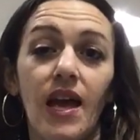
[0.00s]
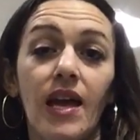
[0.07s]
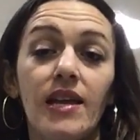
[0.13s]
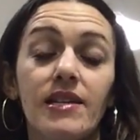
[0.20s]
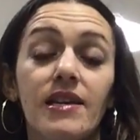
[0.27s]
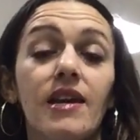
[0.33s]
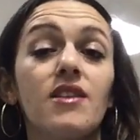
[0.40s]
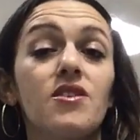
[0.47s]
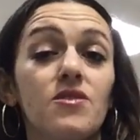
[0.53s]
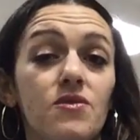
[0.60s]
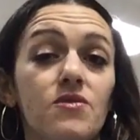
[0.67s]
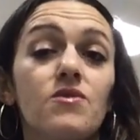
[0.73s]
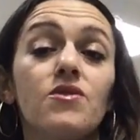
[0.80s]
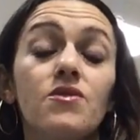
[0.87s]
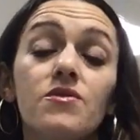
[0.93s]
And can you
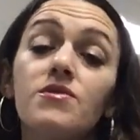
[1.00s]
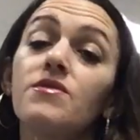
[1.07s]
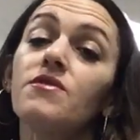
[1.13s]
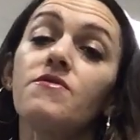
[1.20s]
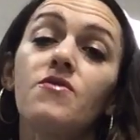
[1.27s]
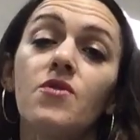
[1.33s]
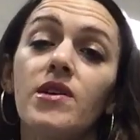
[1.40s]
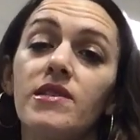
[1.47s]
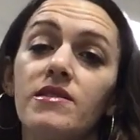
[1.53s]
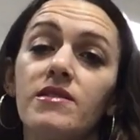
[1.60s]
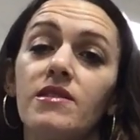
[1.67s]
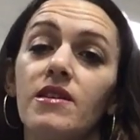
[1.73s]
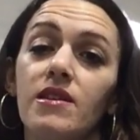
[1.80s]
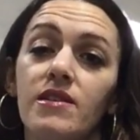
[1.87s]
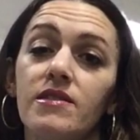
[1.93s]
use your voice
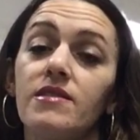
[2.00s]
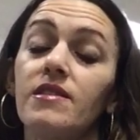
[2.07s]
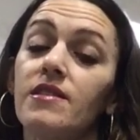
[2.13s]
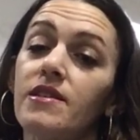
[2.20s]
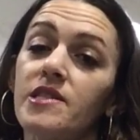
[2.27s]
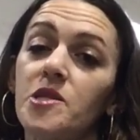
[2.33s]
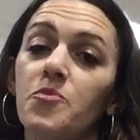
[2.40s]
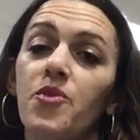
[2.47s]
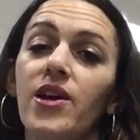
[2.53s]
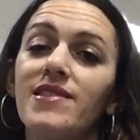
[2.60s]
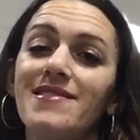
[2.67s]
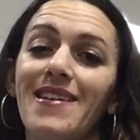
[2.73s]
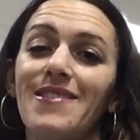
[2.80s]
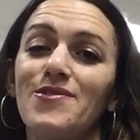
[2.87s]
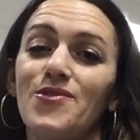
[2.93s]
to
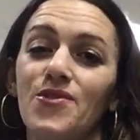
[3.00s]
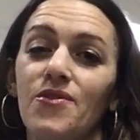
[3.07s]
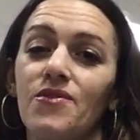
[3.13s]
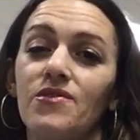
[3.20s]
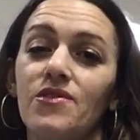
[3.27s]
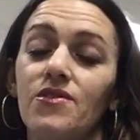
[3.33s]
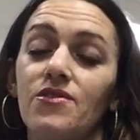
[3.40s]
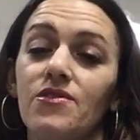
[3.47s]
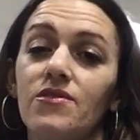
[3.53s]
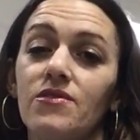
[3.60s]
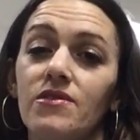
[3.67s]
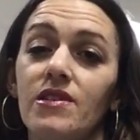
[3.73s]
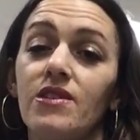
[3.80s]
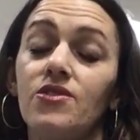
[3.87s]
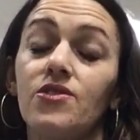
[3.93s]
express that truth to your
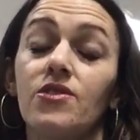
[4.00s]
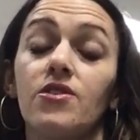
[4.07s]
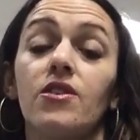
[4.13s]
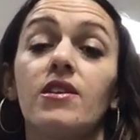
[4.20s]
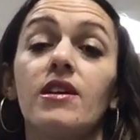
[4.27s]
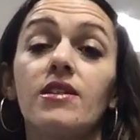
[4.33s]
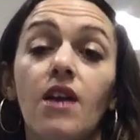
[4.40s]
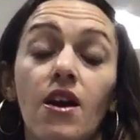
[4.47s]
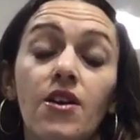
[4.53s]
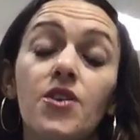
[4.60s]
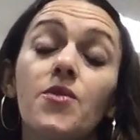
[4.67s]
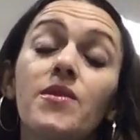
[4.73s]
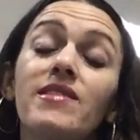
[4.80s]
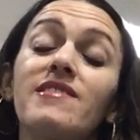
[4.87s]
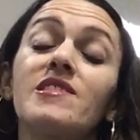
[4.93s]
teacher? Are
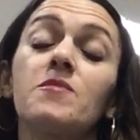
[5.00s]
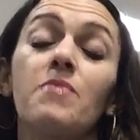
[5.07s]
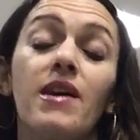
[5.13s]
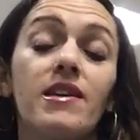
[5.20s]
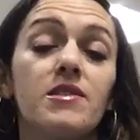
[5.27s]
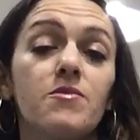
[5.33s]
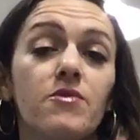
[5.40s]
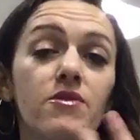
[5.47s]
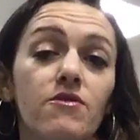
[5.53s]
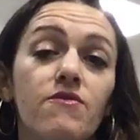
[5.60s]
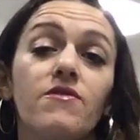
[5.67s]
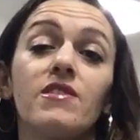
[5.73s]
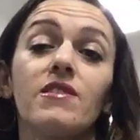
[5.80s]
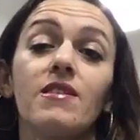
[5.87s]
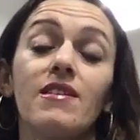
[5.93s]
you in a space where you
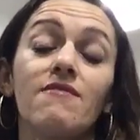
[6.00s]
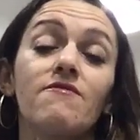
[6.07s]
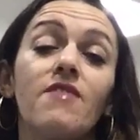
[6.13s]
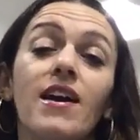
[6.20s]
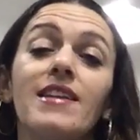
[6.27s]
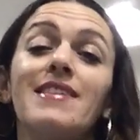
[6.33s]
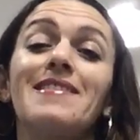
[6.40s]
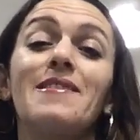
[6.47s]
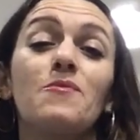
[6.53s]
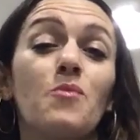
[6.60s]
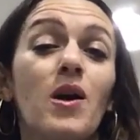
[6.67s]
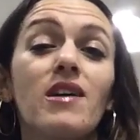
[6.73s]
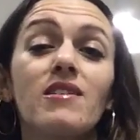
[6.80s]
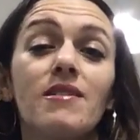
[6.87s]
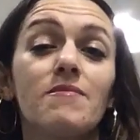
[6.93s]
feel invited and
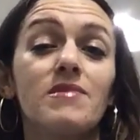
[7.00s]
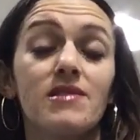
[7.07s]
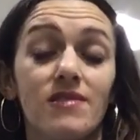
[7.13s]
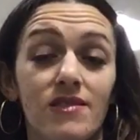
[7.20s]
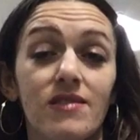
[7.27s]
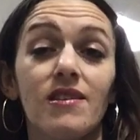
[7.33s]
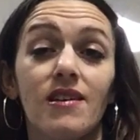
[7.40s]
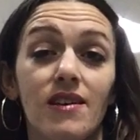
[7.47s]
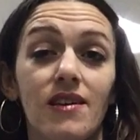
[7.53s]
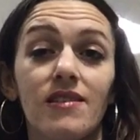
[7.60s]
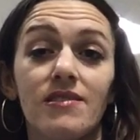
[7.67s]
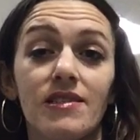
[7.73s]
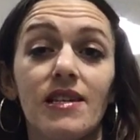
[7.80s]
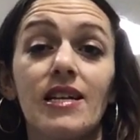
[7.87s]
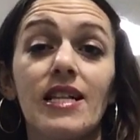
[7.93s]
welcomed
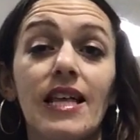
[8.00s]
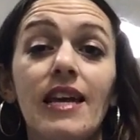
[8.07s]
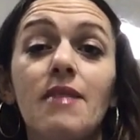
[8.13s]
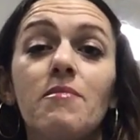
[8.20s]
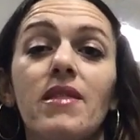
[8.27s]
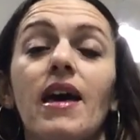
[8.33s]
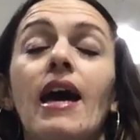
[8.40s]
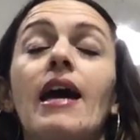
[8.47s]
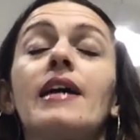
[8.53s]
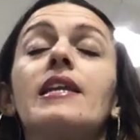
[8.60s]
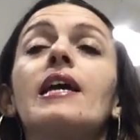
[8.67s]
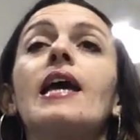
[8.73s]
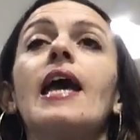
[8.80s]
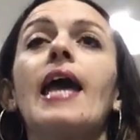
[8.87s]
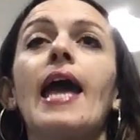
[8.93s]
to claim that?
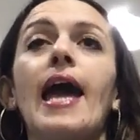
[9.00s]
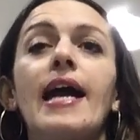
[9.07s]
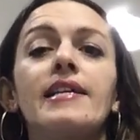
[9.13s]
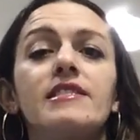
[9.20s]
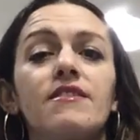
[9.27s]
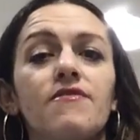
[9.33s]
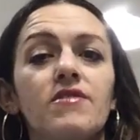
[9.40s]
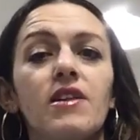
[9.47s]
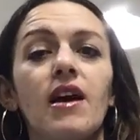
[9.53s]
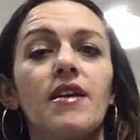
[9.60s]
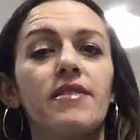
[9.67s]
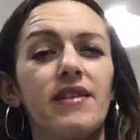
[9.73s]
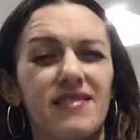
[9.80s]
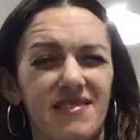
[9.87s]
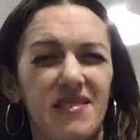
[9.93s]
And if
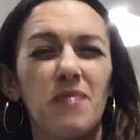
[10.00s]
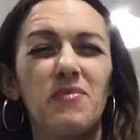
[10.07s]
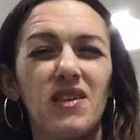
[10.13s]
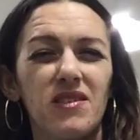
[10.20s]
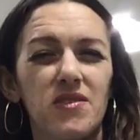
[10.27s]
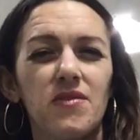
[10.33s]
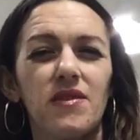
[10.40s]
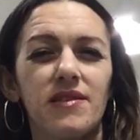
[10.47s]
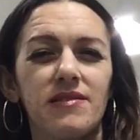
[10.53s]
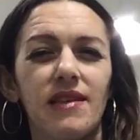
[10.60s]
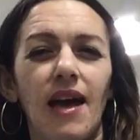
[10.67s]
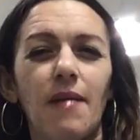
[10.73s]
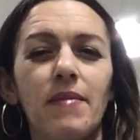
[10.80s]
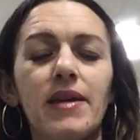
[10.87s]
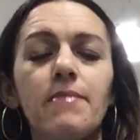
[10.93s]
not, that's something to
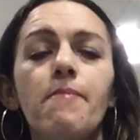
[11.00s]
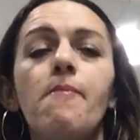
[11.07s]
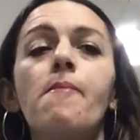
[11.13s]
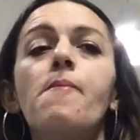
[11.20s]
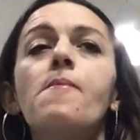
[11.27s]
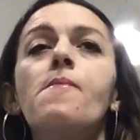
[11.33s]
examine.